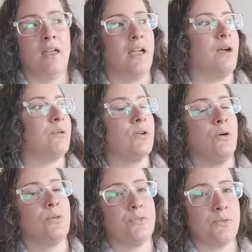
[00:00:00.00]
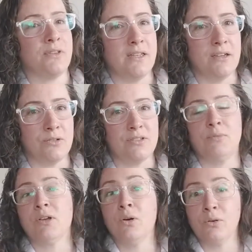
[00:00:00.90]
And we go through the years and
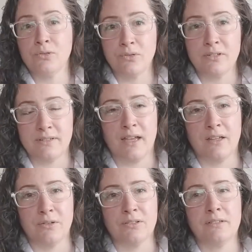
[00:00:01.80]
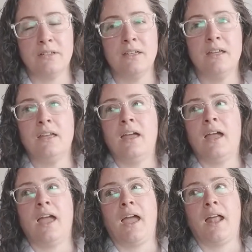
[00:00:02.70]
we go through the cycles
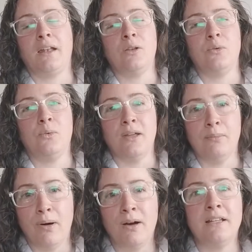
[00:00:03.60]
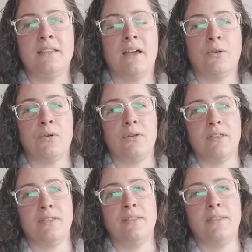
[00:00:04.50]
and we embody
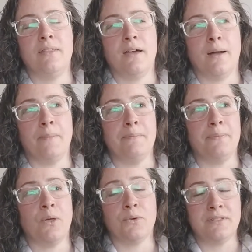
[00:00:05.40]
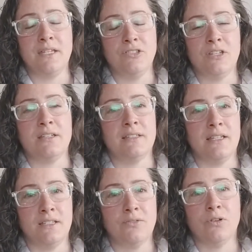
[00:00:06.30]
those teachings
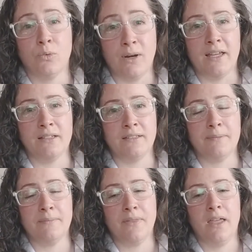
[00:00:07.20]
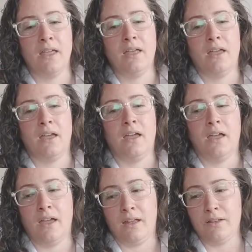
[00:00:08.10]
in different ways
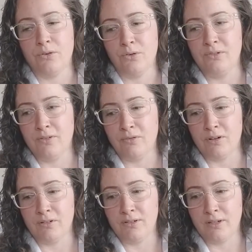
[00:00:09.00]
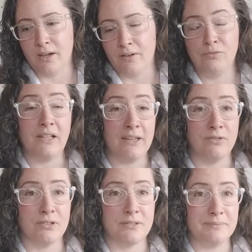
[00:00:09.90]
and through different
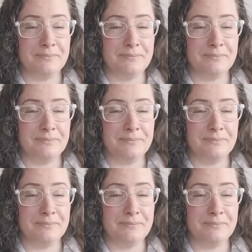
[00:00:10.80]
flavors.